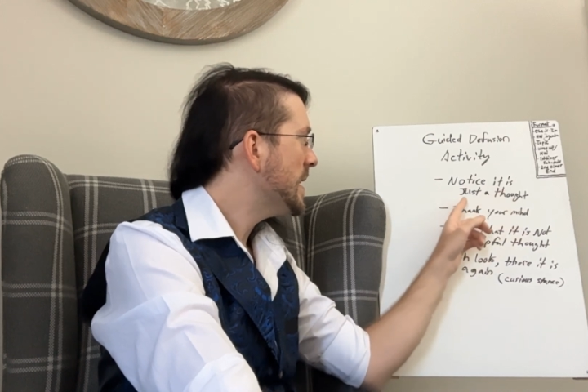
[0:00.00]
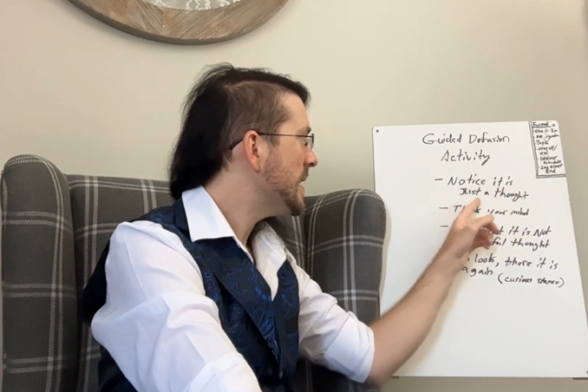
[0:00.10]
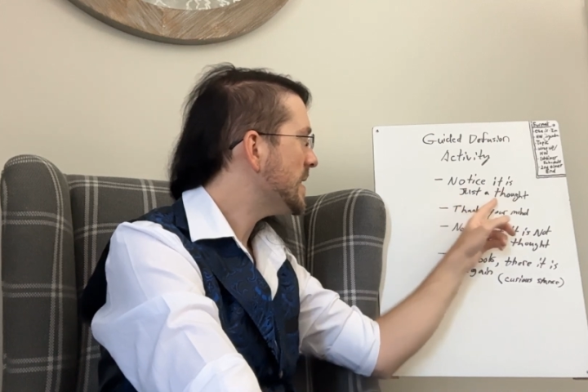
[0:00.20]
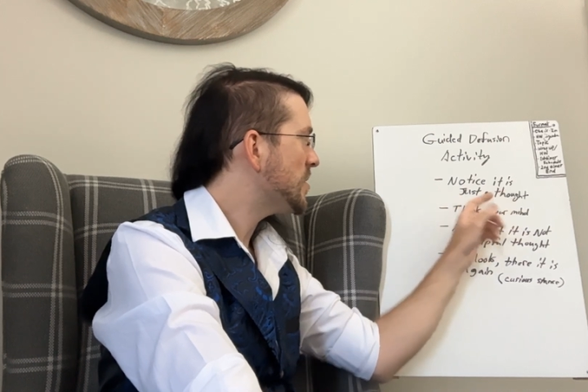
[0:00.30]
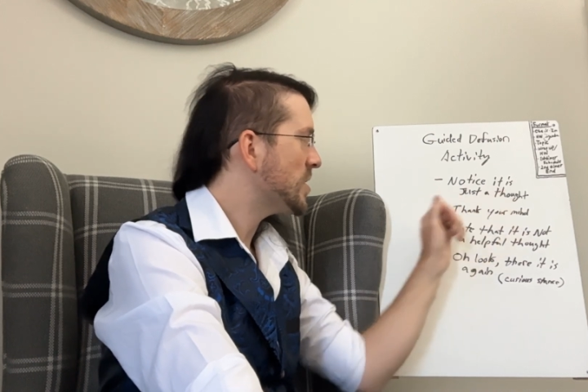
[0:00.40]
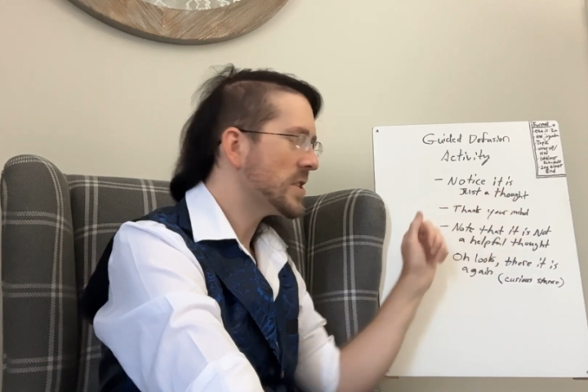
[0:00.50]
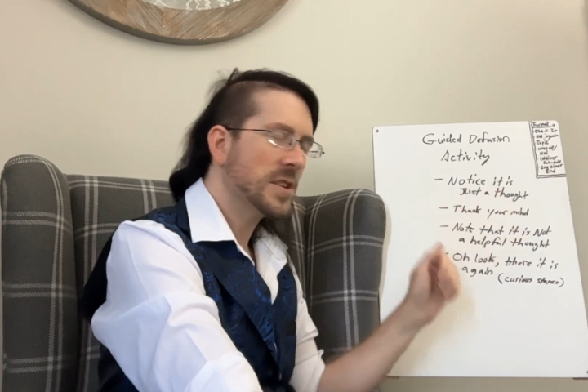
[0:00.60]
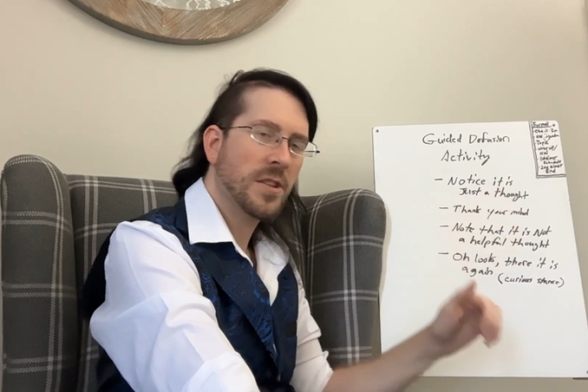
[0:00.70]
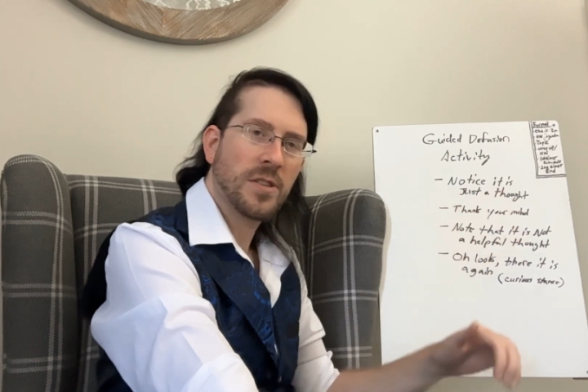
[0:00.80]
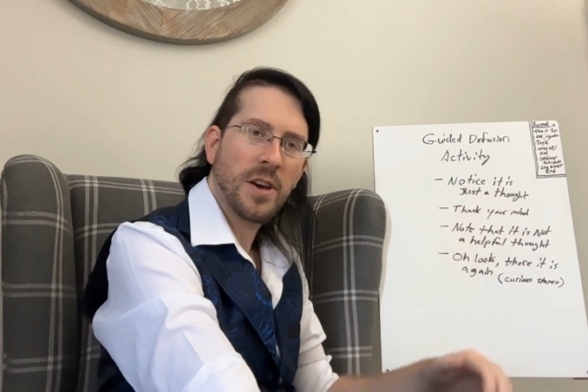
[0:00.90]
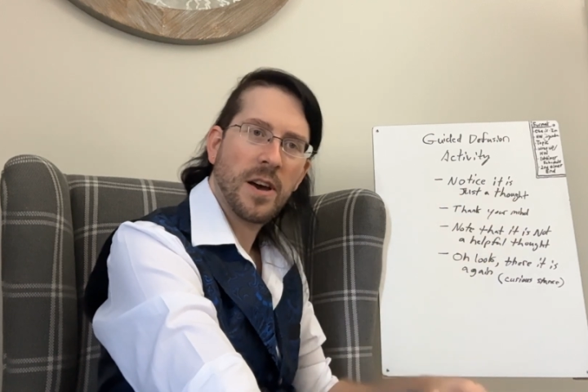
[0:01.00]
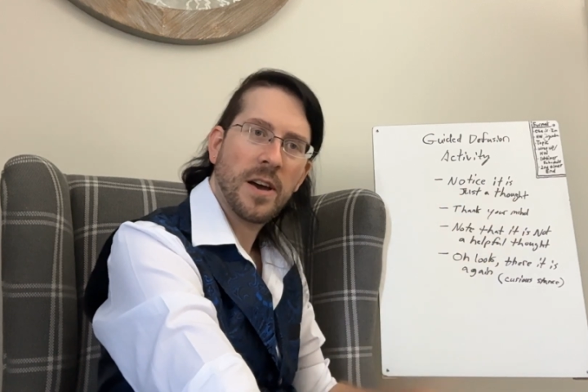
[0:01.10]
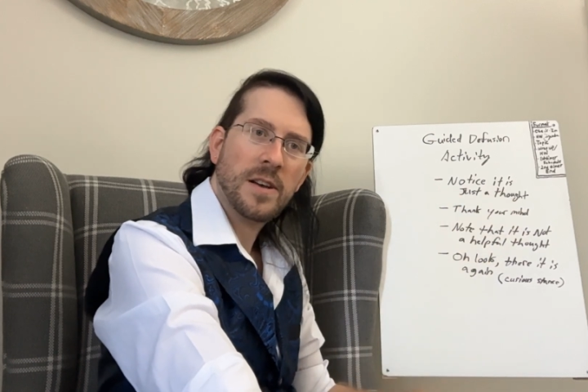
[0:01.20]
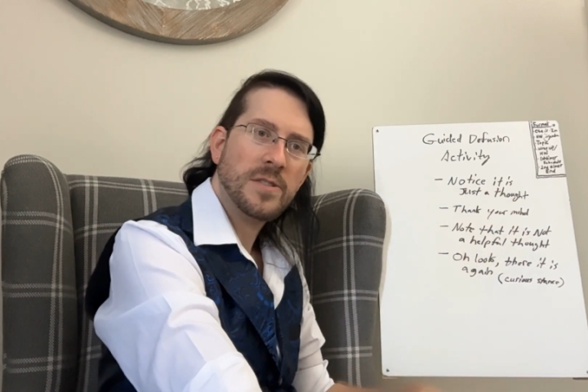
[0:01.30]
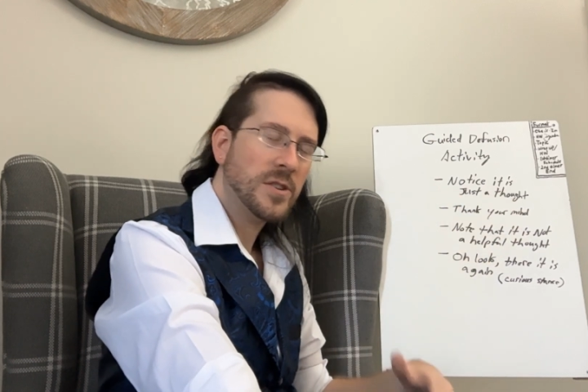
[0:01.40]
it's just a
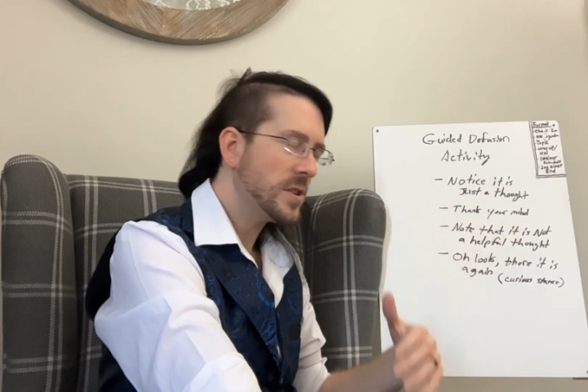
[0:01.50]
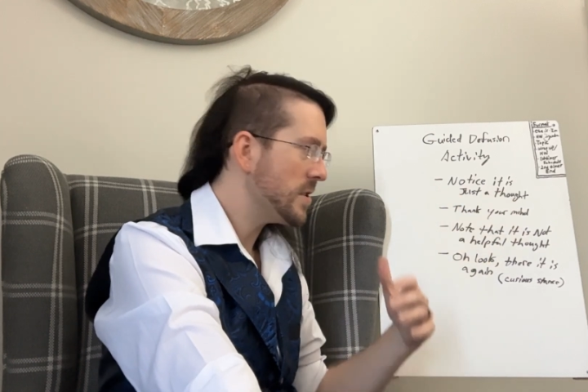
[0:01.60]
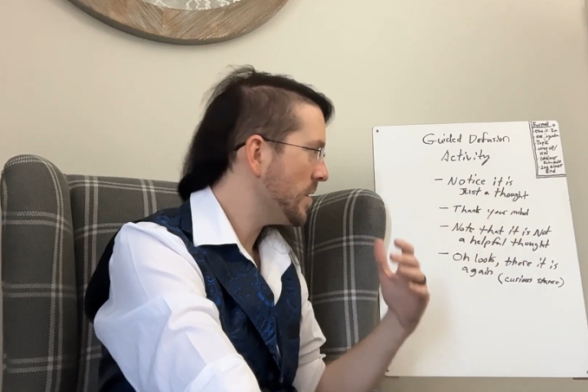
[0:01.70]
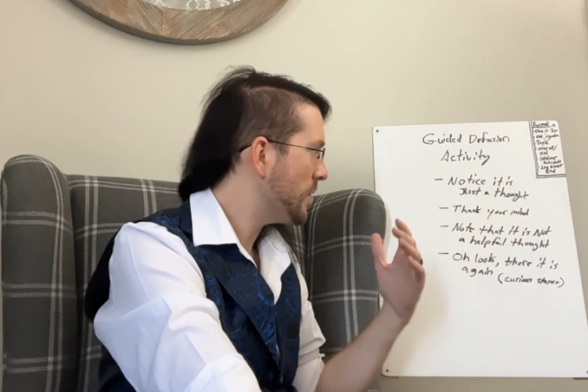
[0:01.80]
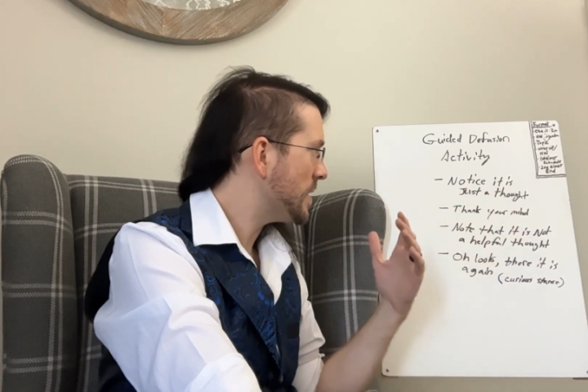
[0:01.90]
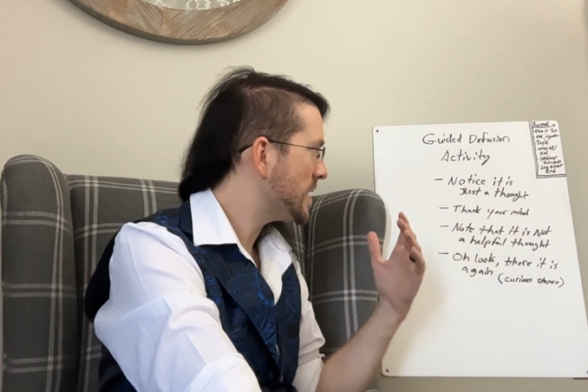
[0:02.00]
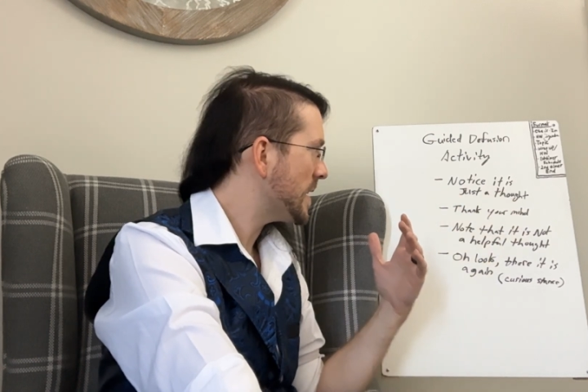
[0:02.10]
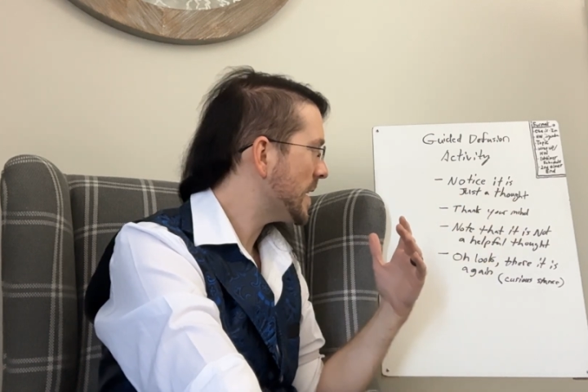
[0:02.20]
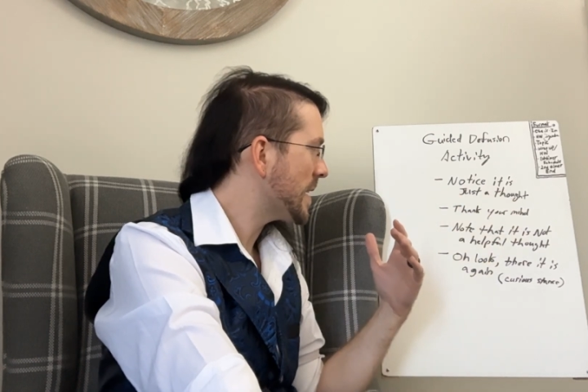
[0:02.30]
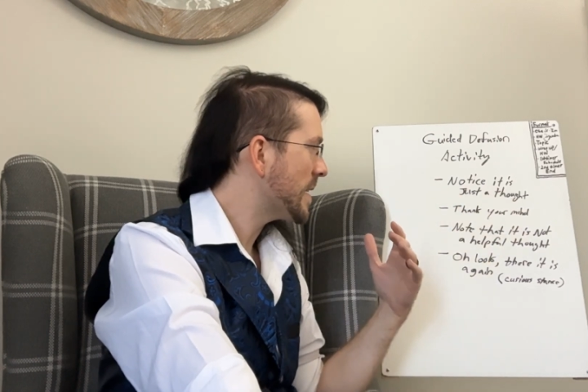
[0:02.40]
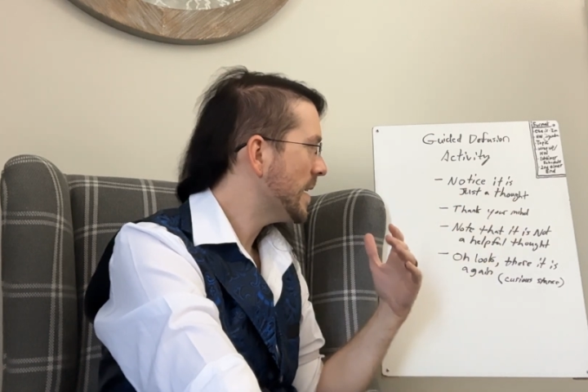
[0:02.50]
thought, just noticing